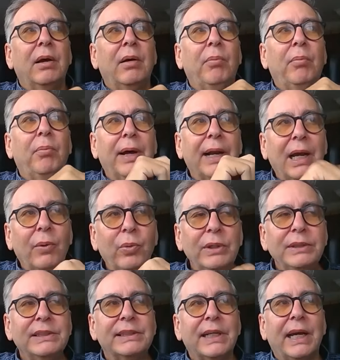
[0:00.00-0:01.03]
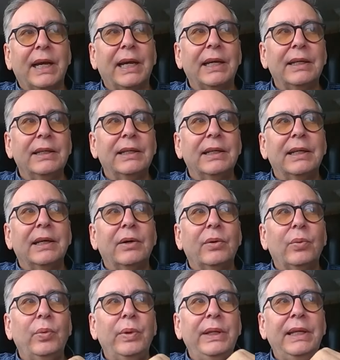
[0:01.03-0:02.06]
but I would say
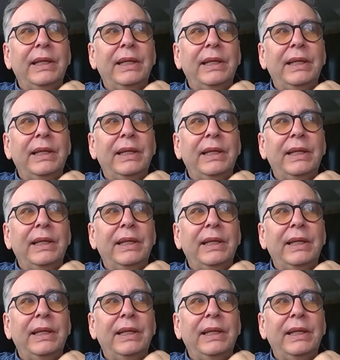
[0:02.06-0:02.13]
we